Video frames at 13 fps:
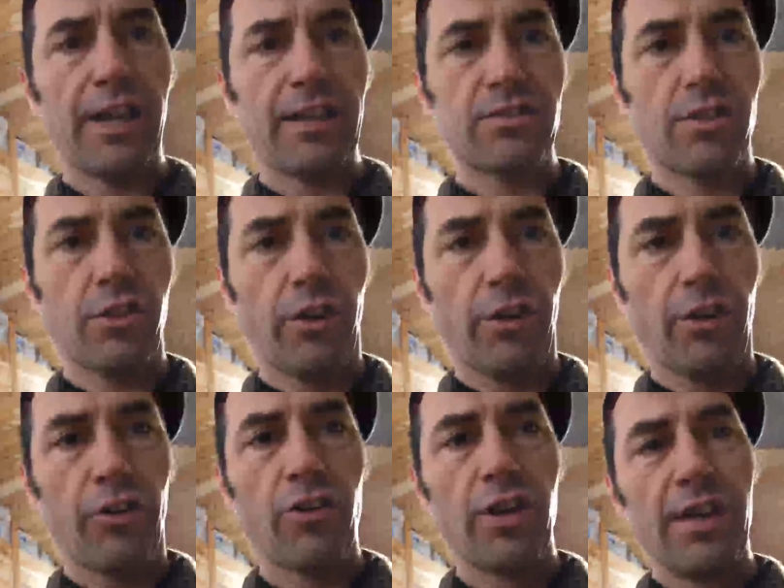
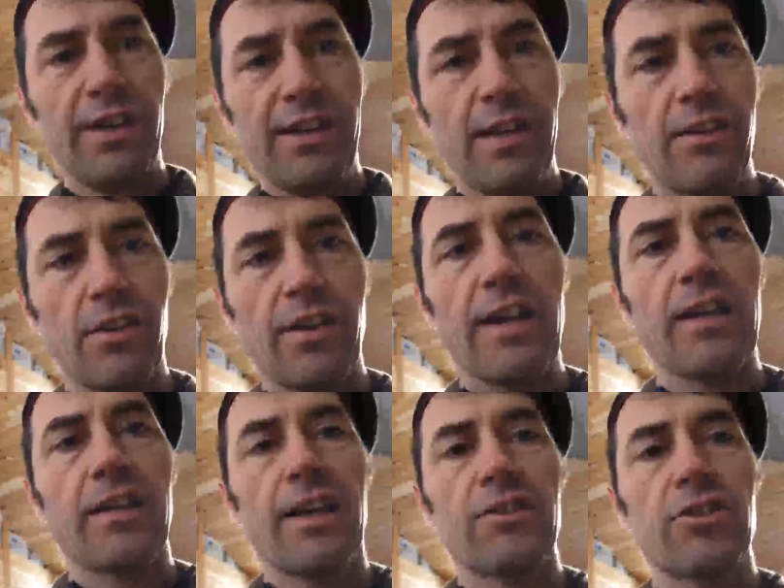exterior Ethernet
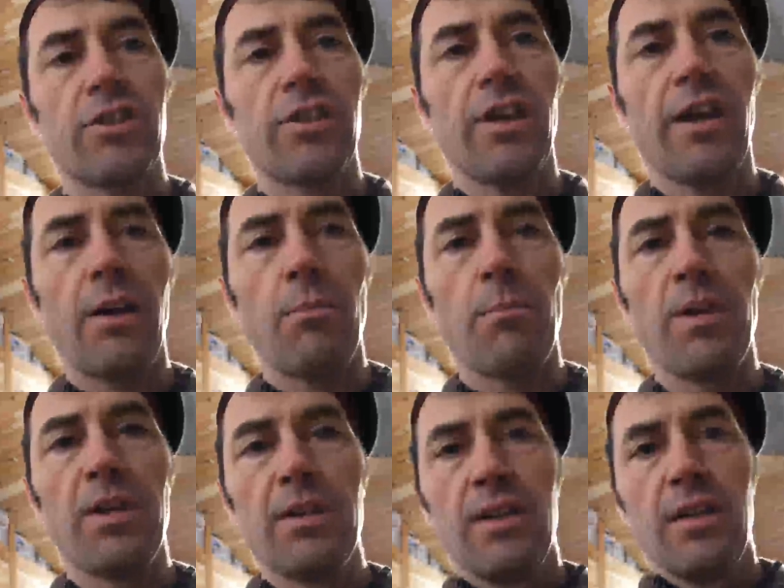connection,
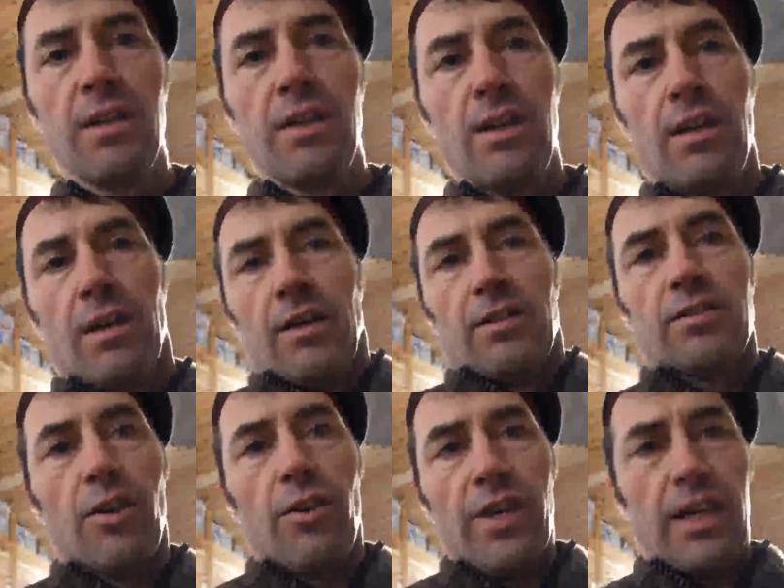
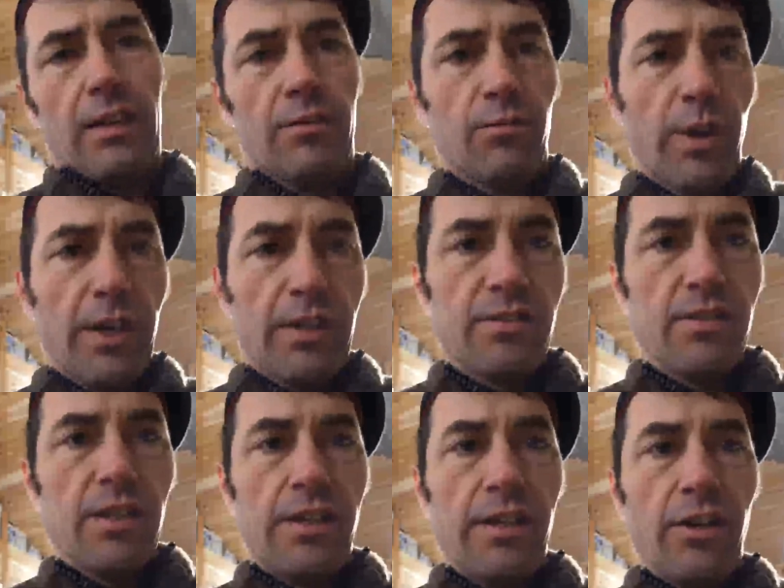so he can run
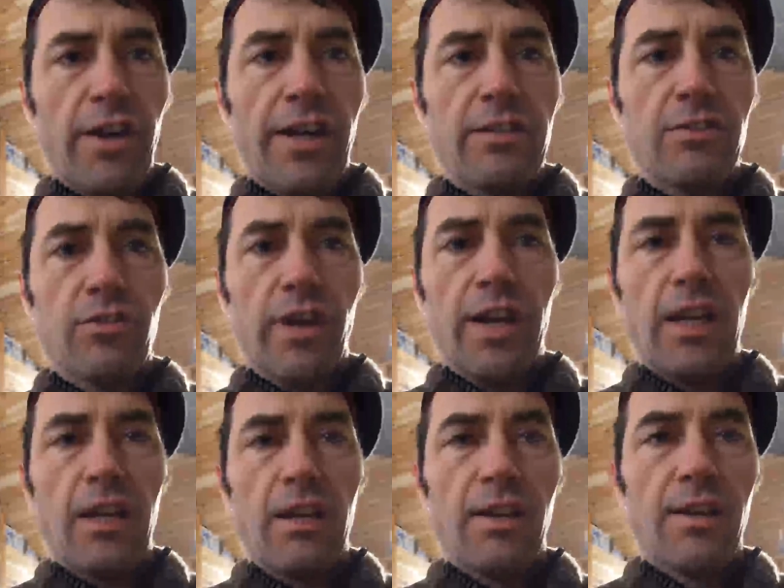his internet straight
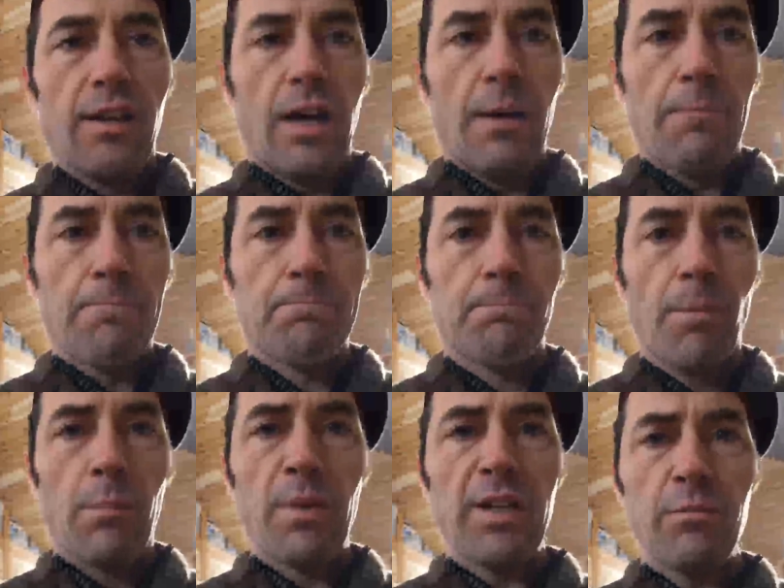in.
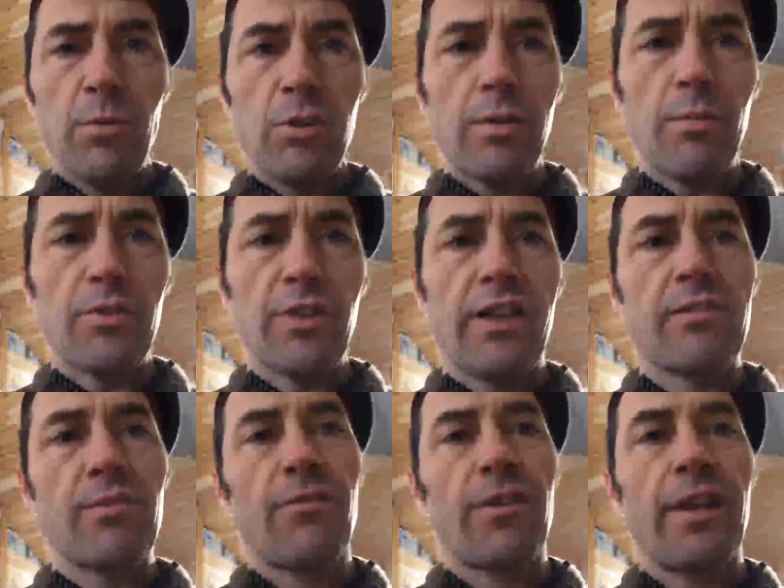But most people don't
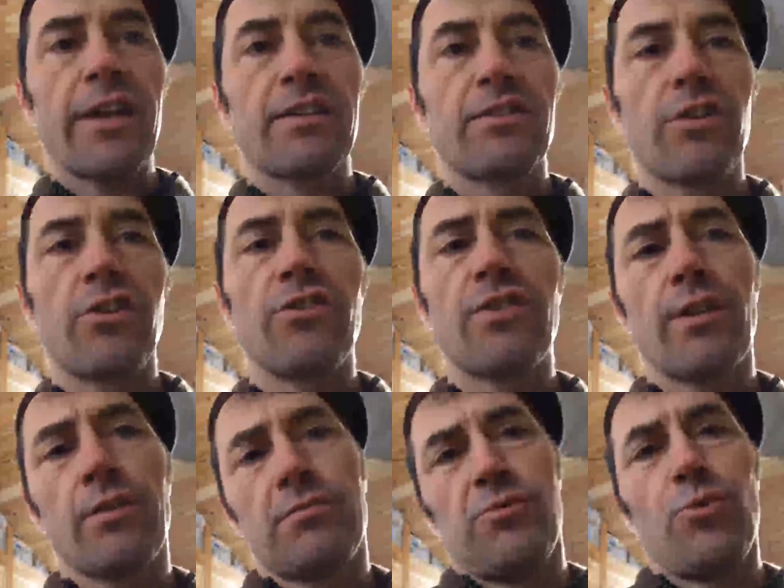ask me for that because they're
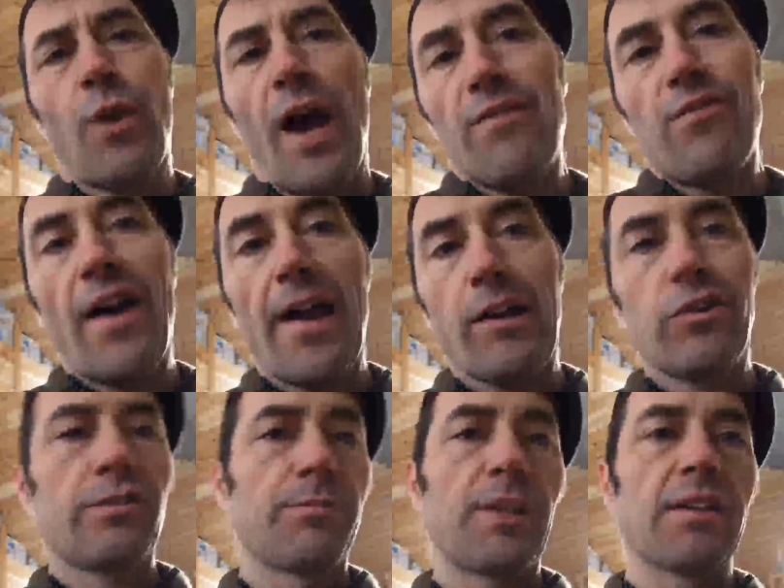using Wi-Fi
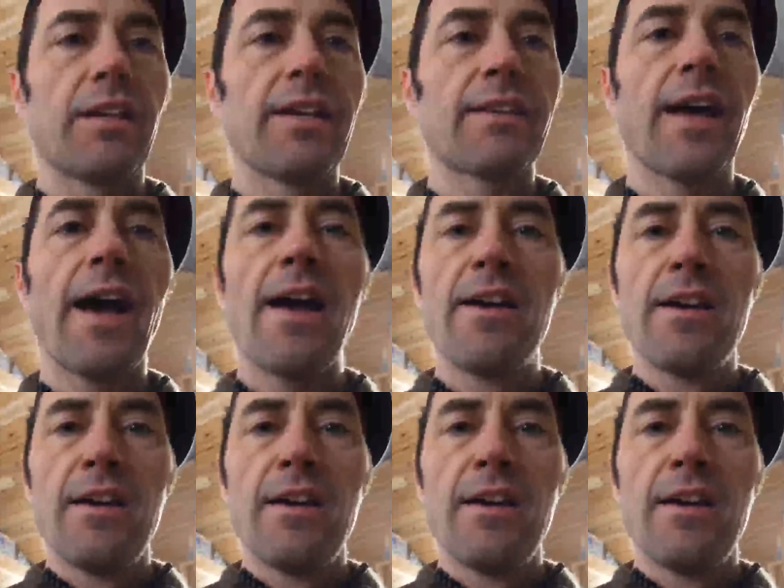or something like that.